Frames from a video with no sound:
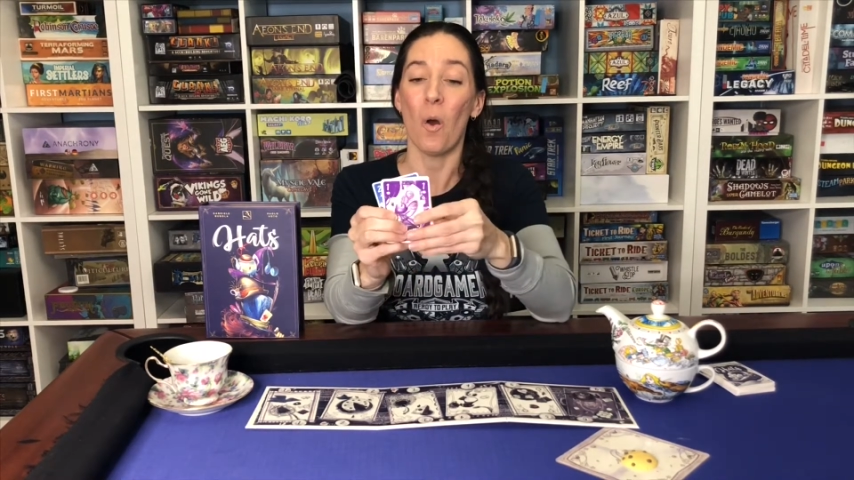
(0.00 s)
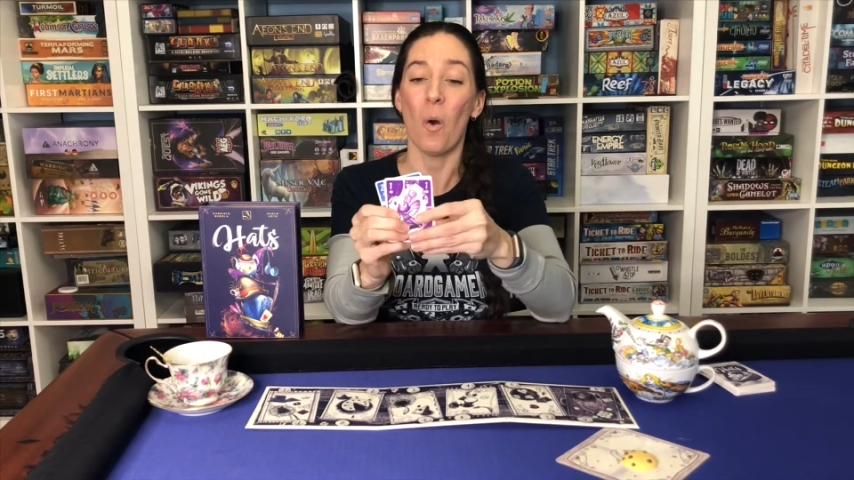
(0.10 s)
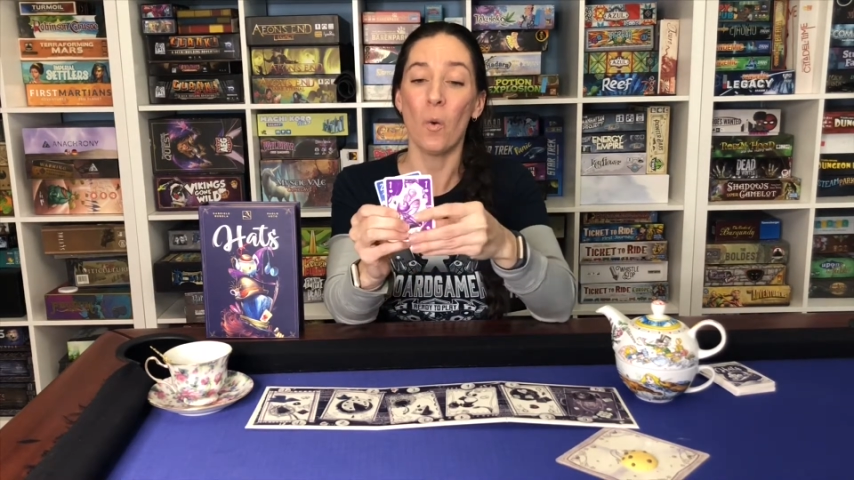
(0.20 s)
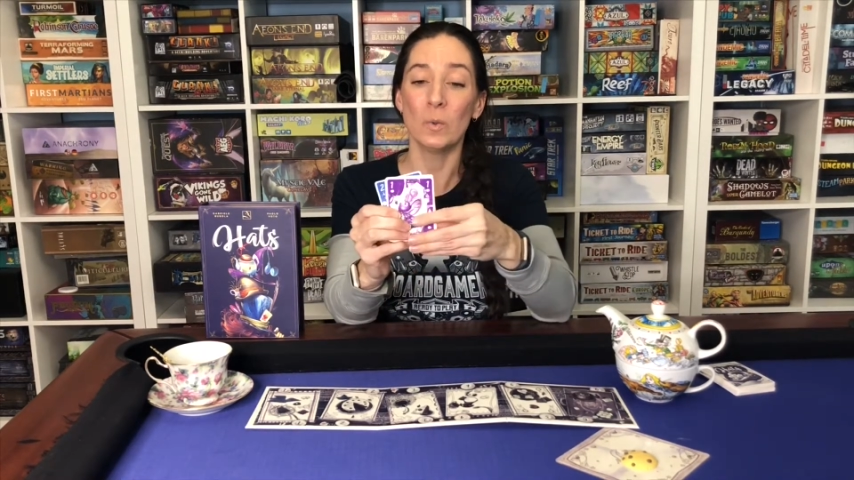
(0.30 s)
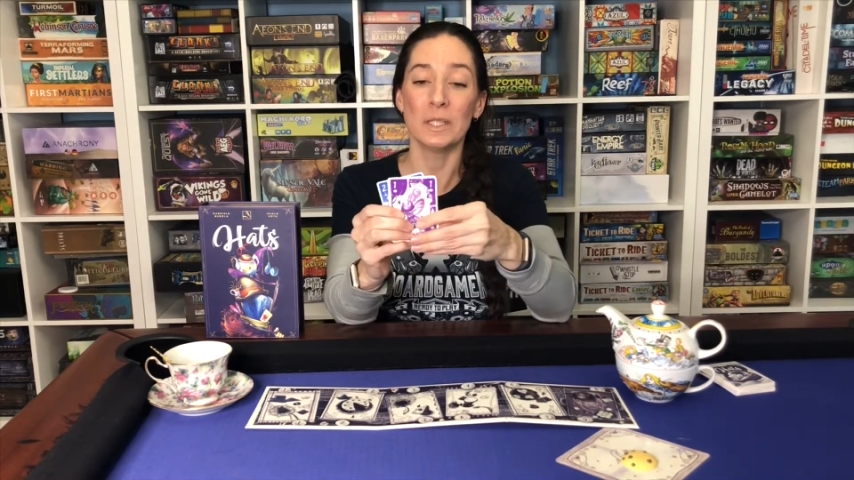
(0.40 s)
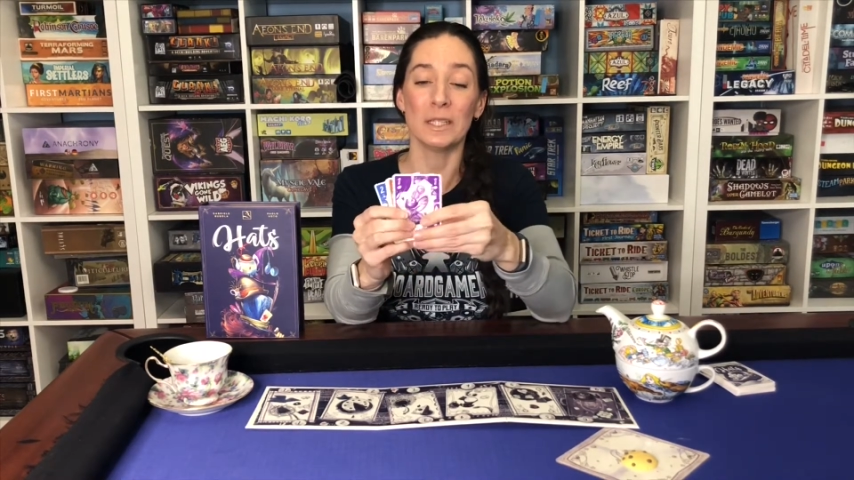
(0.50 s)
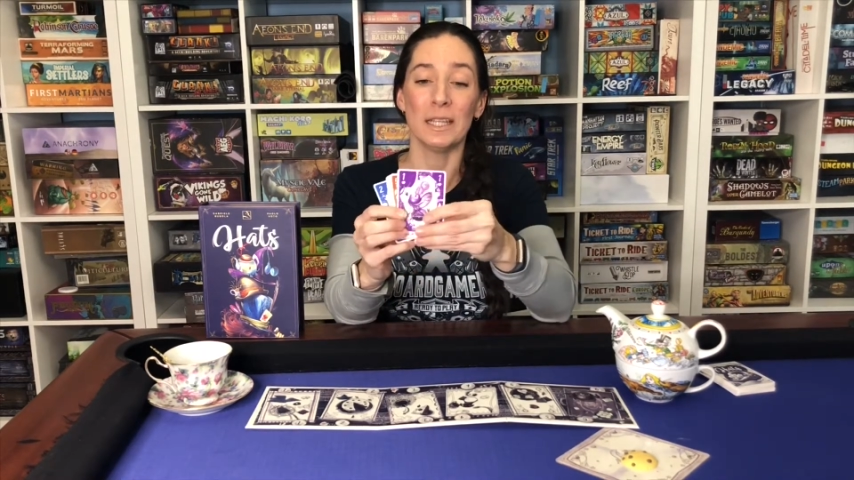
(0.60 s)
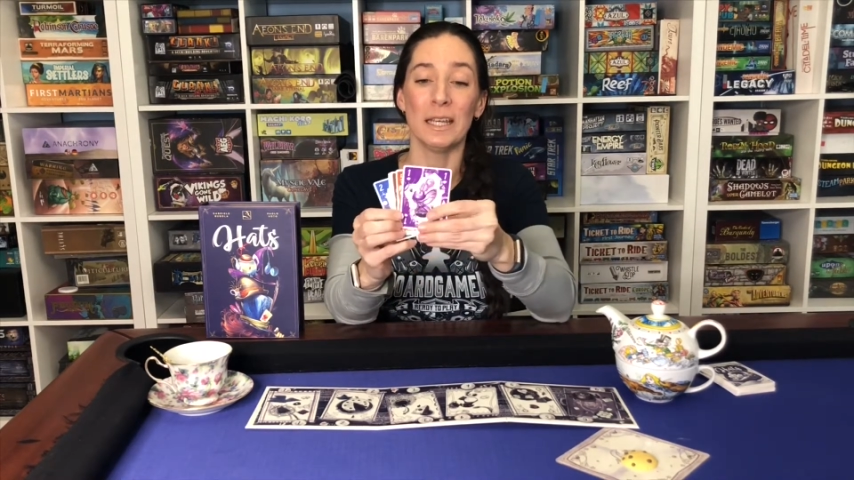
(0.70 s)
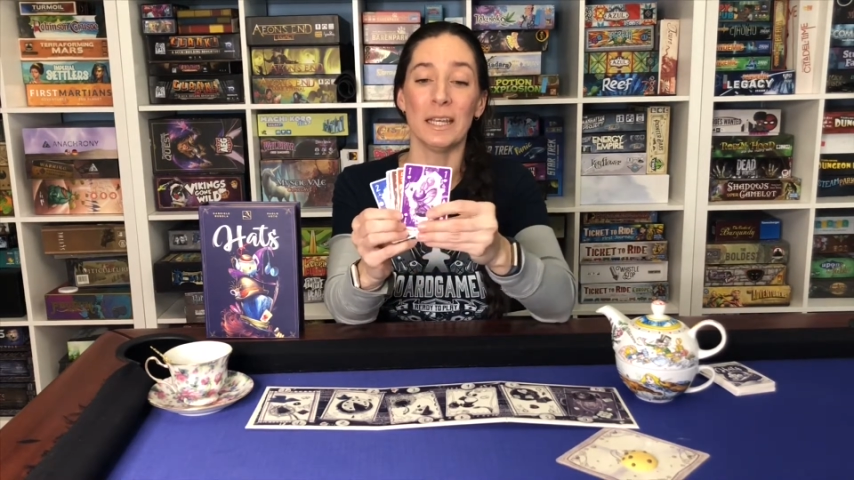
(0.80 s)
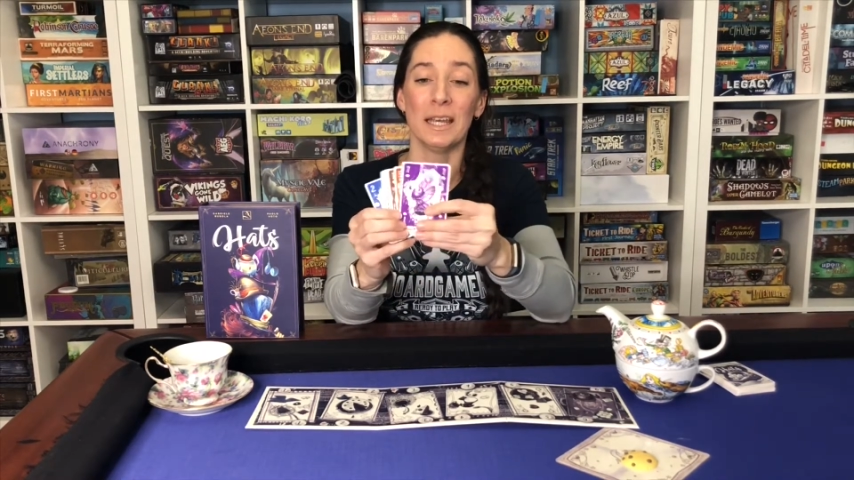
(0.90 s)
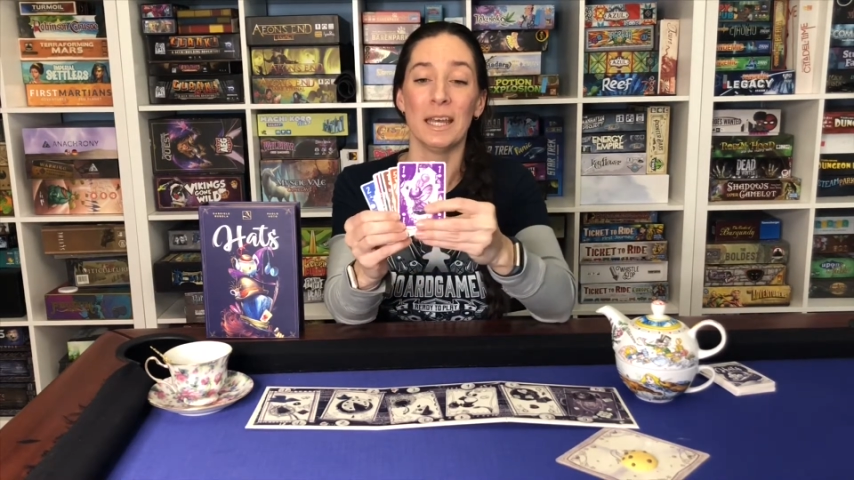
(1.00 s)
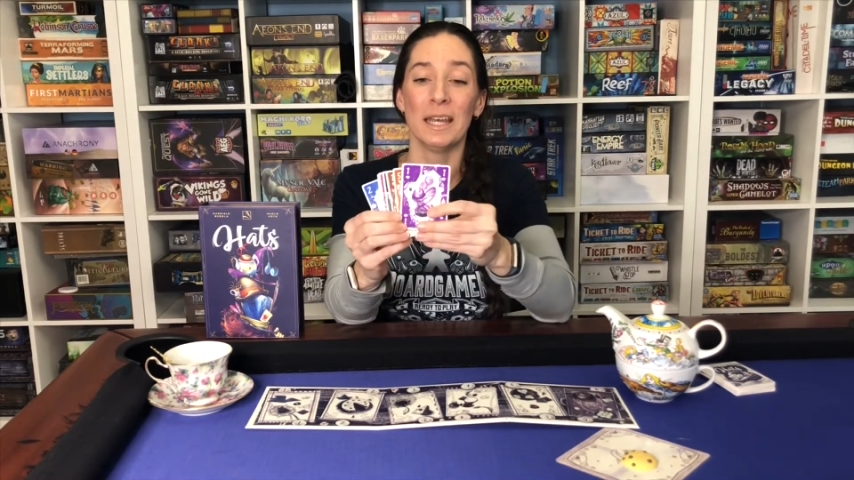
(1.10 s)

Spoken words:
only